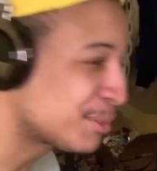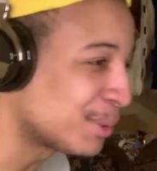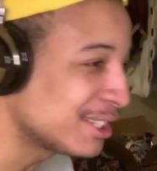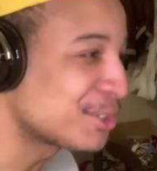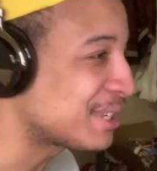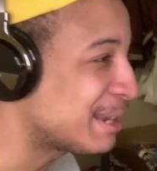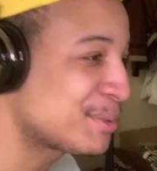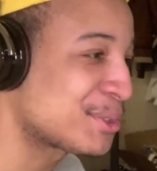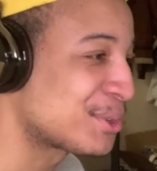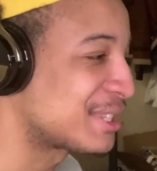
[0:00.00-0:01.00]
It's one of those
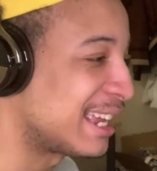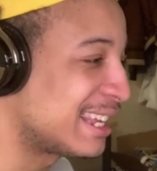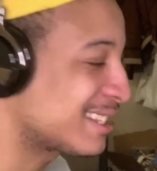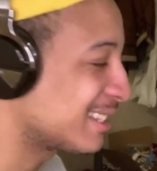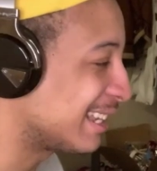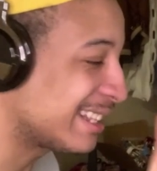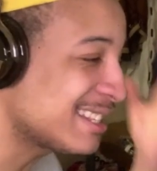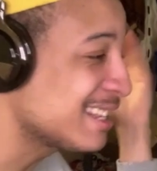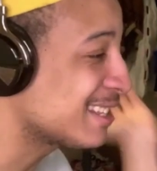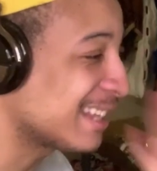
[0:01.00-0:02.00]
episodes that is like, this